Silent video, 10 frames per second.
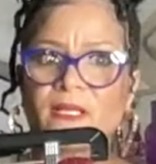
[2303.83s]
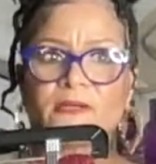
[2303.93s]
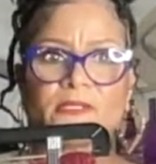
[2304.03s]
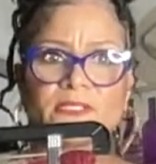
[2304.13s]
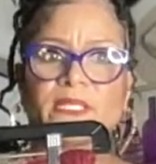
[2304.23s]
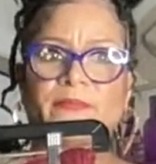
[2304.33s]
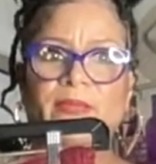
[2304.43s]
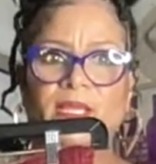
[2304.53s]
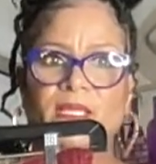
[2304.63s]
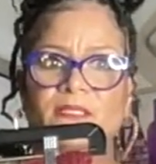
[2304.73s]
of crochet
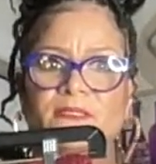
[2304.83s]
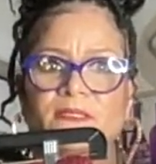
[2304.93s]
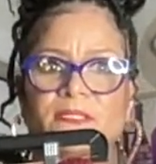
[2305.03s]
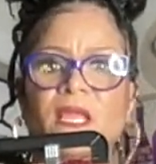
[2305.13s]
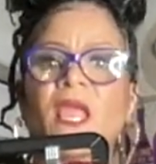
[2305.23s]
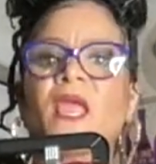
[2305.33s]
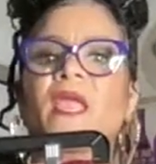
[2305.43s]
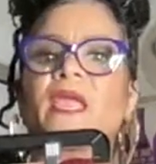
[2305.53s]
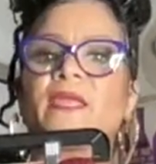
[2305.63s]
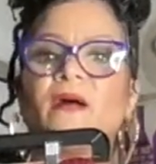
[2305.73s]
pants,
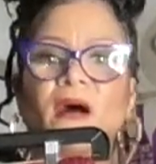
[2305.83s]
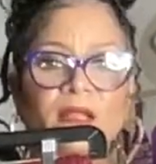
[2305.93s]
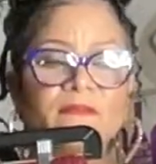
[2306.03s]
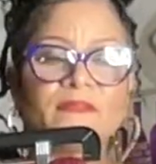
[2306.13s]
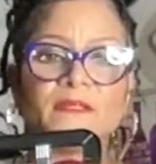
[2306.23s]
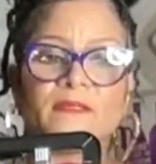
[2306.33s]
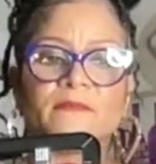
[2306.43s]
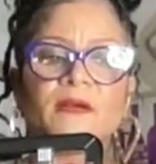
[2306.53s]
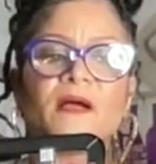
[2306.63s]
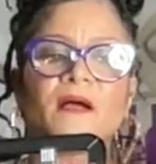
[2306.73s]
and all of
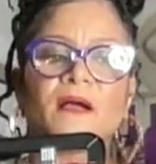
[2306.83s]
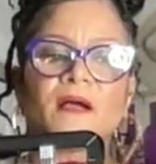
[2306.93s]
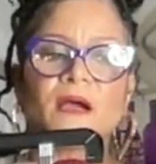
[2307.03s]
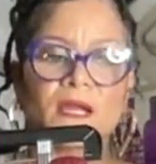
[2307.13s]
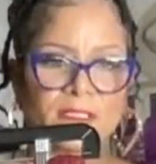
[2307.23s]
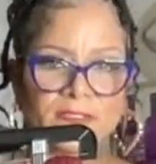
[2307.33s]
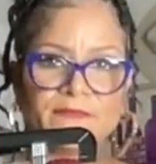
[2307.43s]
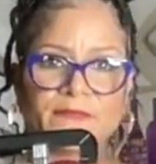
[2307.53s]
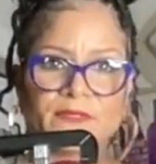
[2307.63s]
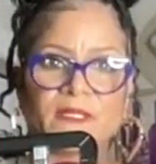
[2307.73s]
them are
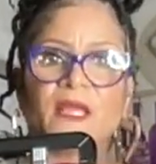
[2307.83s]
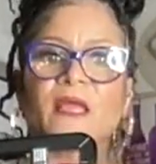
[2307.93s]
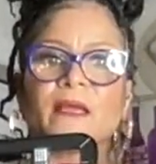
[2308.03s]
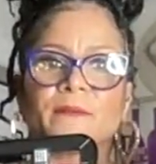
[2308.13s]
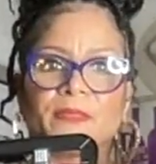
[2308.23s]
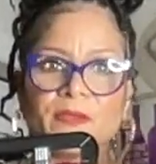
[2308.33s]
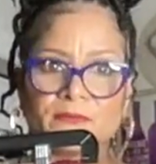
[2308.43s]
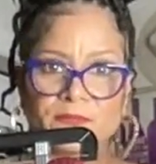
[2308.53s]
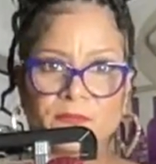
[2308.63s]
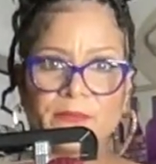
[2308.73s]
different. There
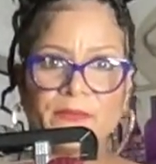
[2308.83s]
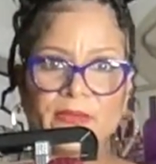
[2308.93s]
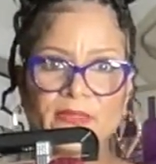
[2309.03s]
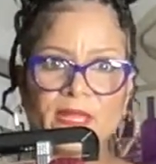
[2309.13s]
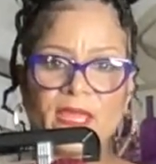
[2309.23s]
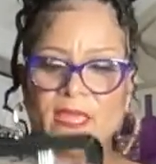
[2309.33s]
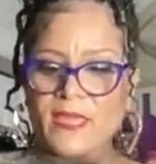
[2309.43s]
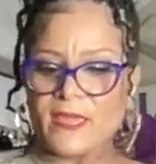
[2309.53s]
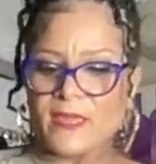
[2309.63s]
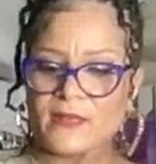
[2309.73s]
was one pair that I
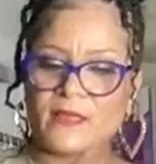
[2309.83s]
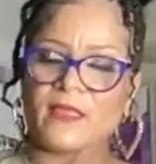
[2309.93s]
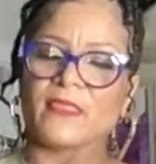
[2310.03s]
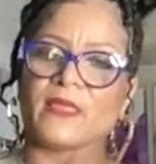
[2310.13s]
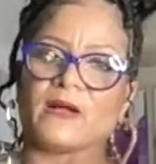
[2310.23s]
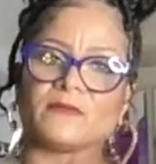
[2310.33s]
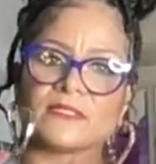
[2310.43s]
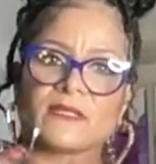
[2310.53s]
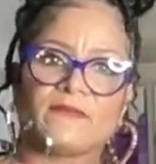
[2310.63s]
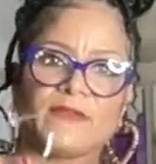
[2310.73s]
had that was
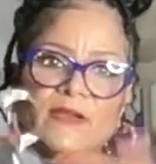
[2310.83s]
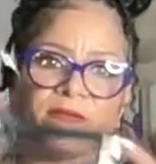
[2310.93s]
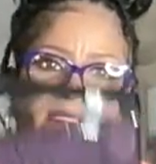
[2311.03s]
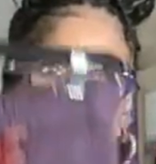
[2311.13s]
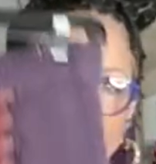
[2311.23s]
very